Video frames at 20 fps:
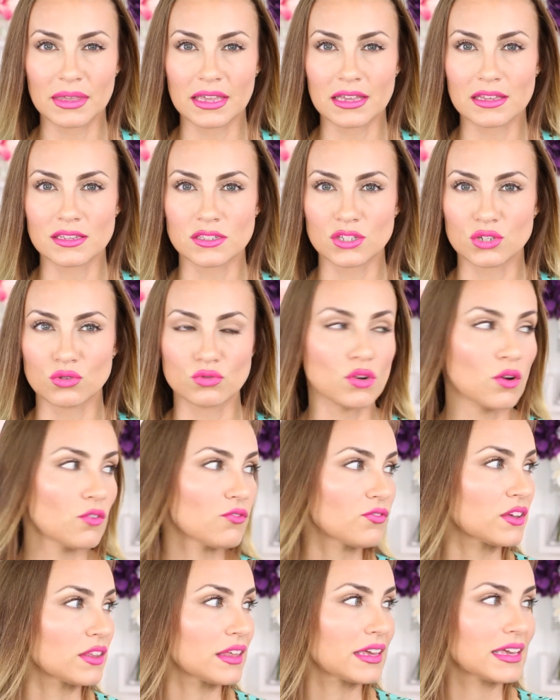because you
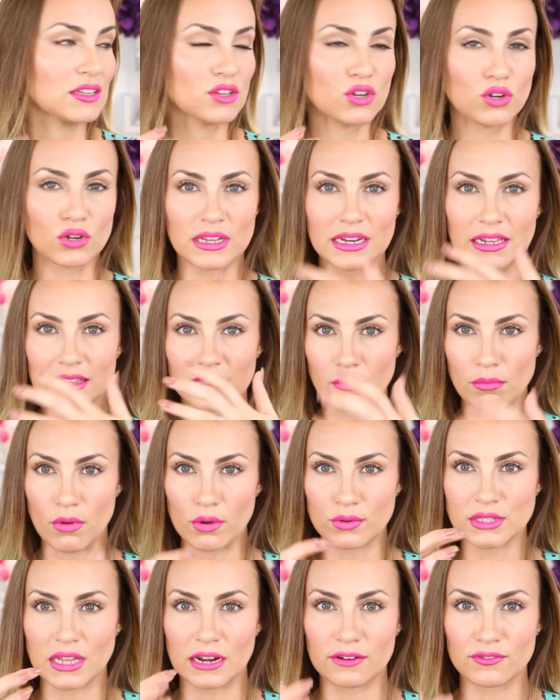don't feel like you're getting the
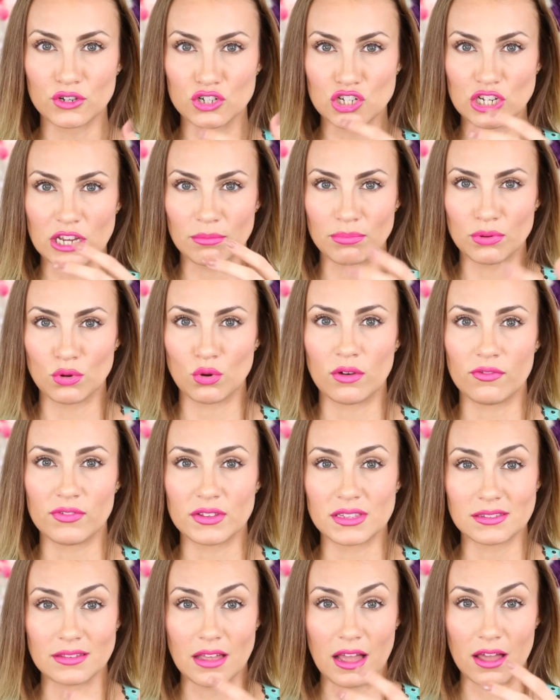most out of your shampoo
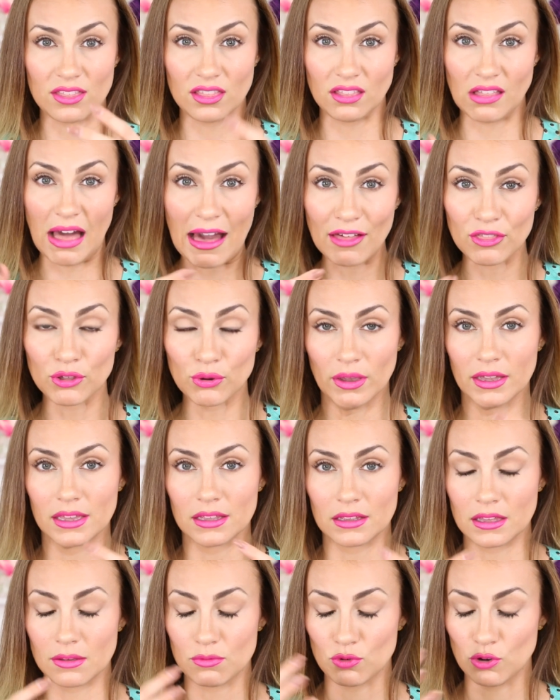if it's not lathering
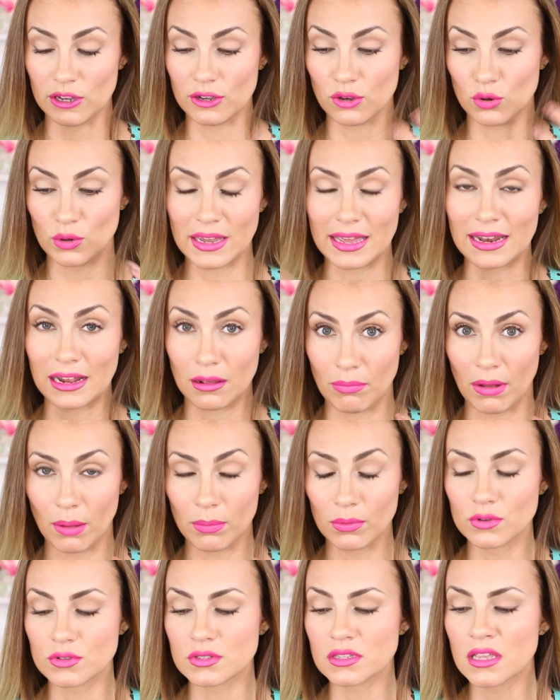and creating
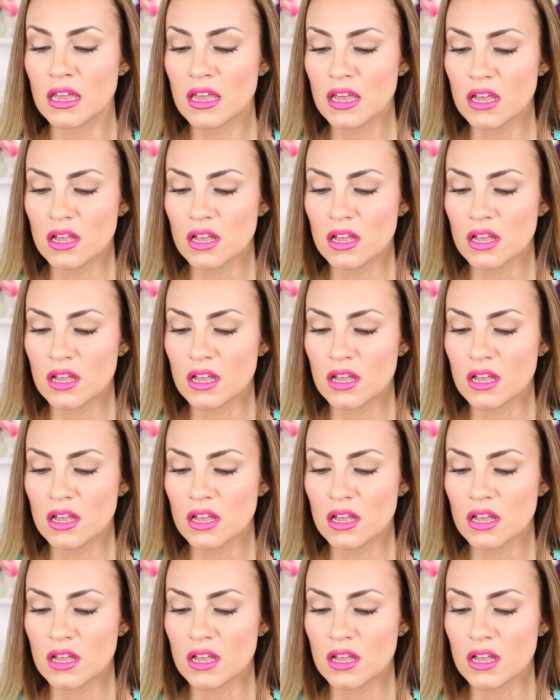bubbles.